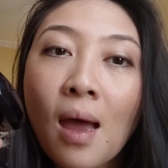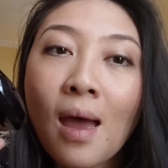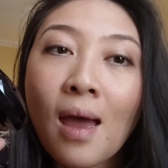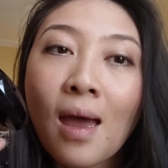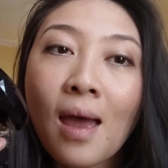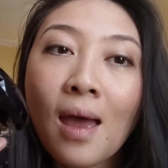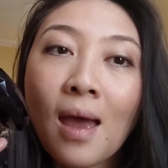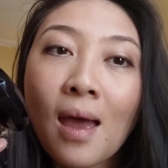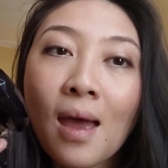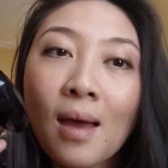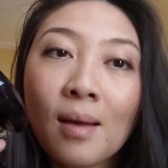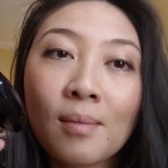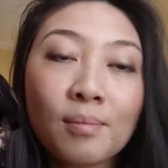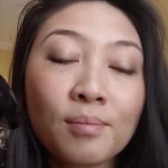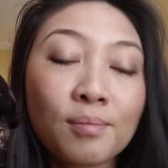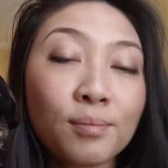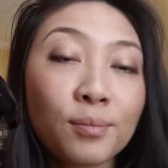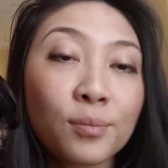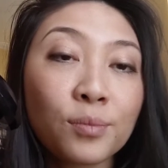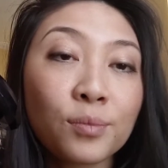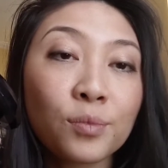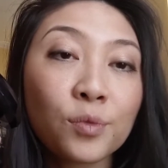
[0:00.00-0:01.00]

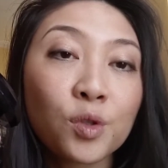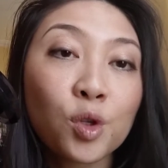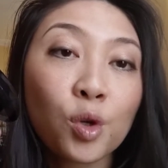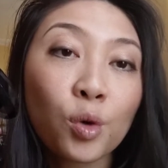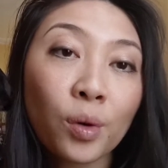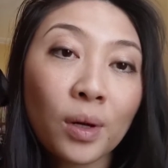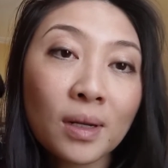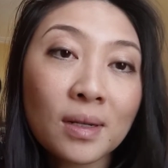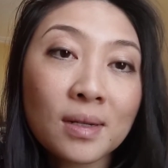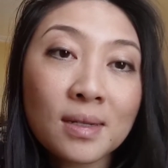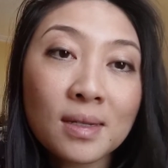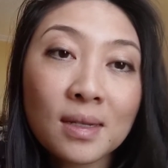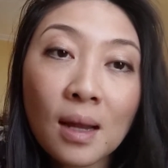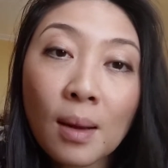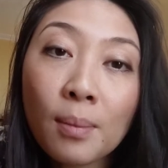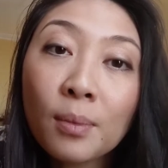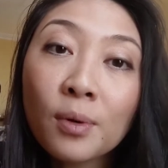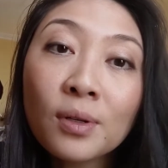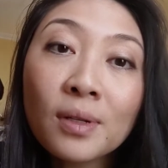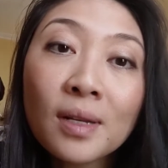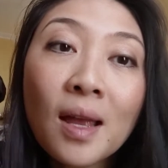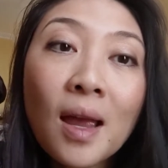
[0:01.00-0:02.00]
um, during
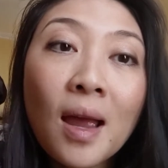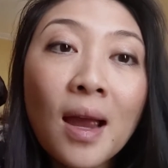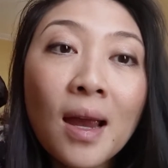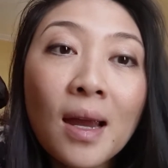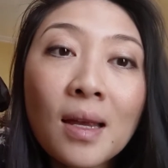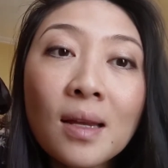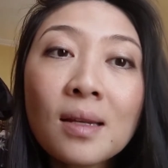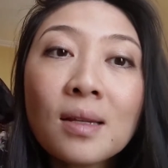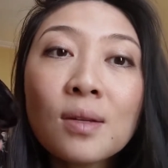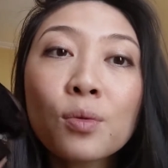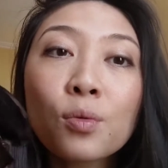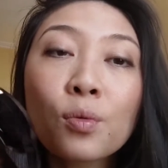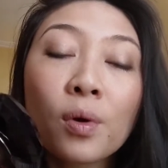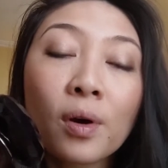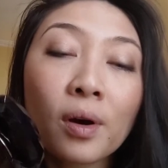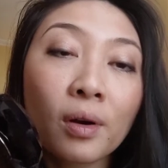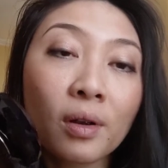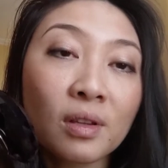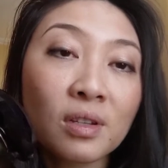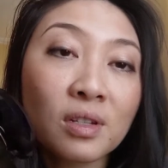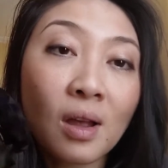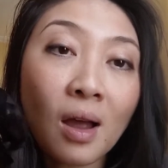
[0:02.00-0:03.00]
summer night
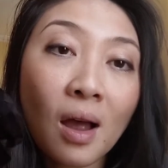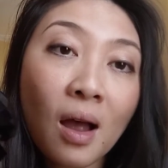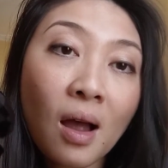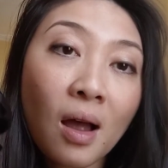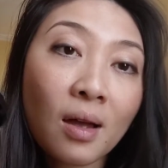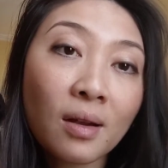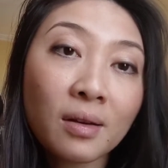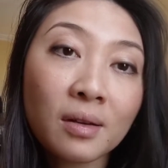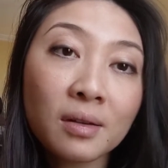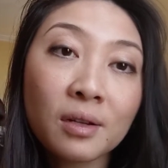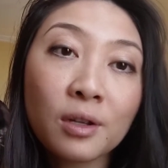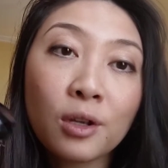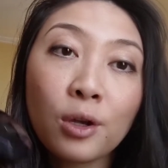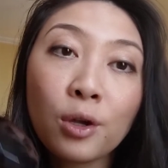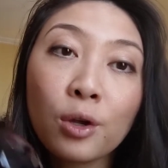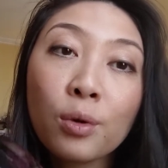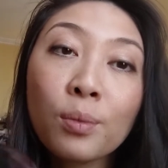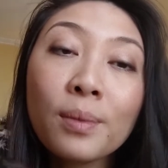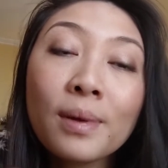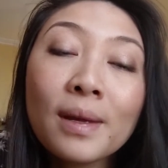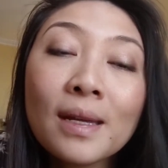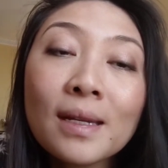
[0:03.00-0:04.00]
where it's hot and
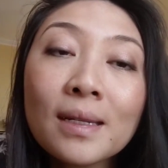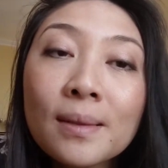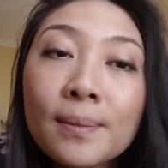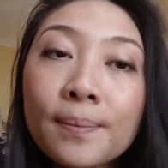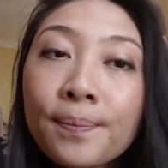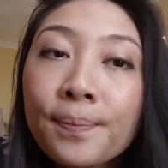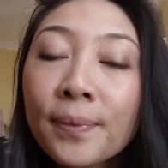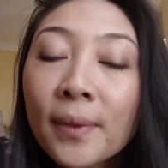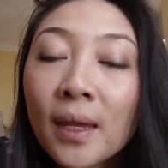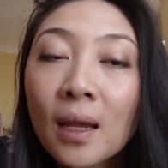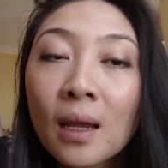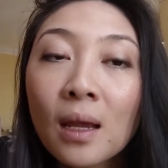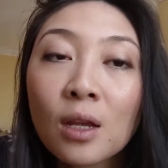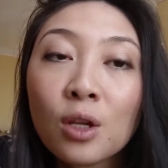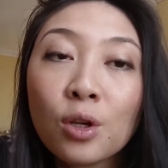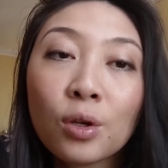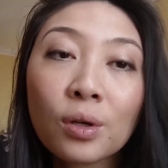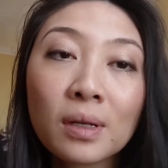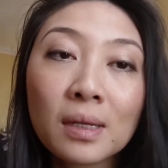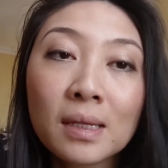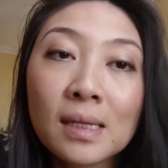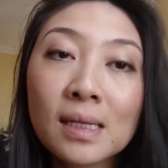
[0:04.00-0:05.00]
humid.
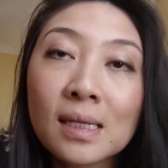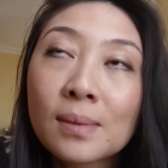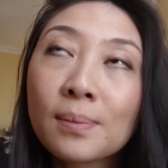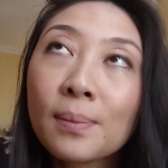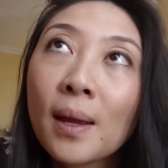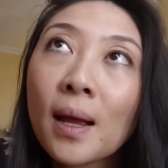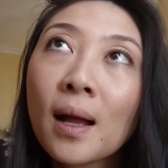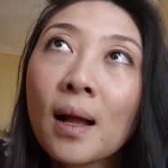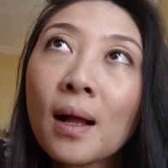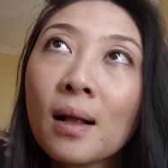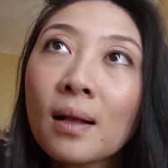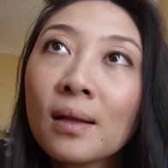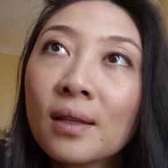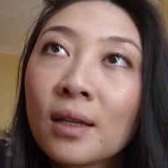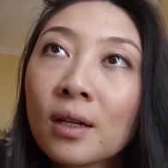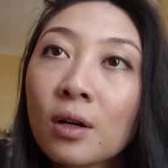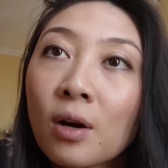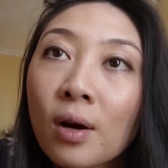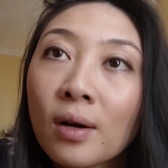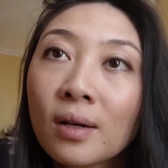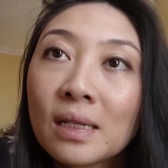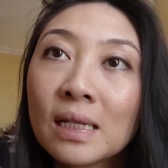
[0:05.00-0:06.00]
You could smell the
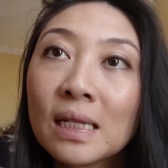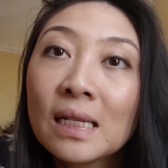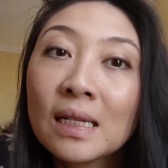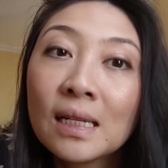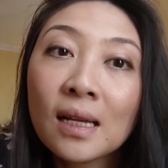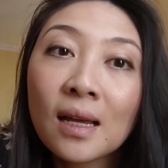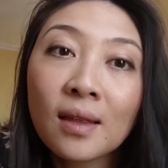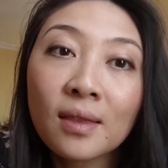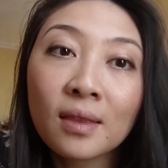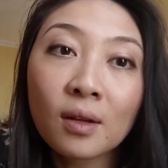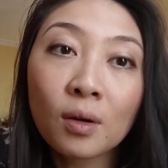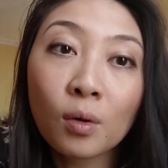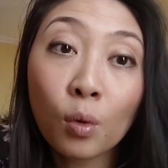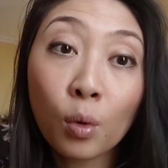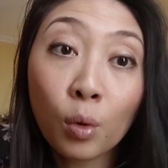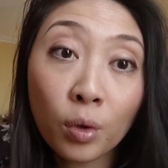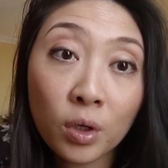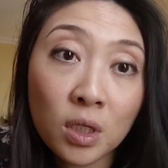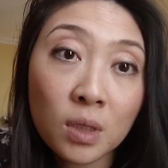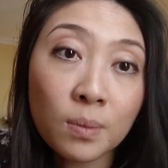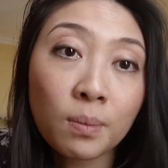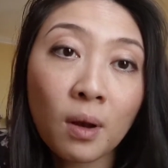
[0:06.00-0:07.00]
gardenia and the
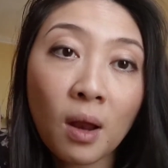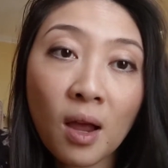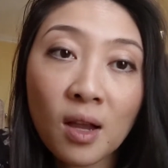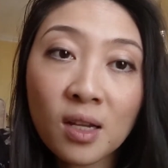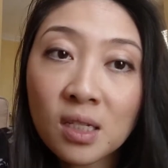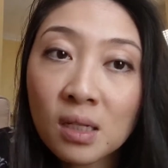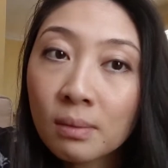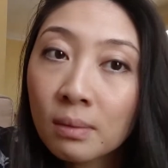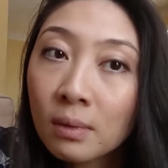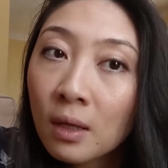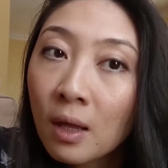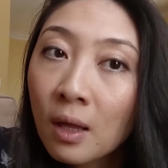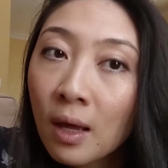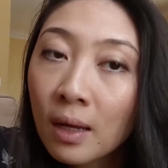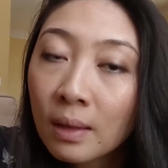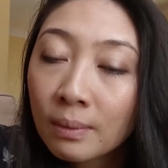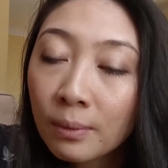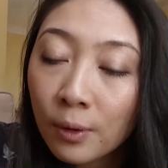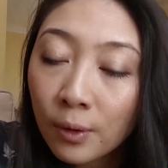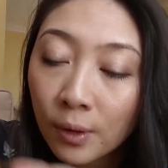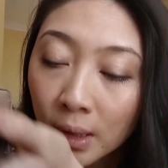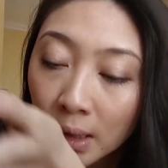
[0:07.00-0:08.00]
orange blossom a lot
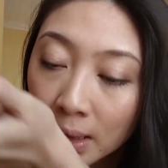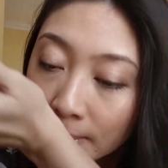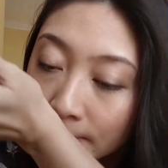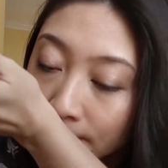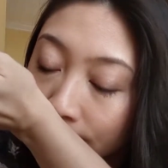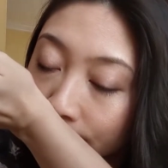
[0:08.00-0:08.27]
more.